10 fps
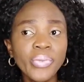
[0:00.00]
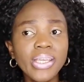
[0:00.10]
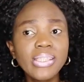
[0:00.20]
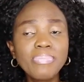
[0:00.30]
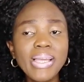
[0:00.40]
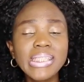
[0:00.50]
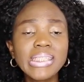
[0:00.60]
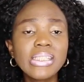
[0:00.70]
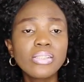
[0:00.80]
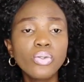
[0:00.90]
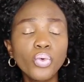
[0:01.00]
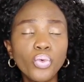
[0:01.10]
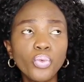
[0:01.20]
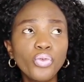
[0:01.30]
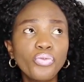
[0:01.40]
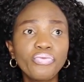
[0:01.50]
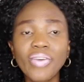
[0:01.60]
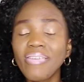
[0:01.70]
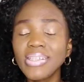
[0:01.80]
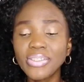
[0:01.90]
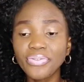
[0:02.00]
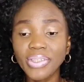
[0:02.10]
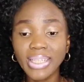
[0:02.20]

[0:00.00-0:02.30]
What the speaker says: It makes this look very different.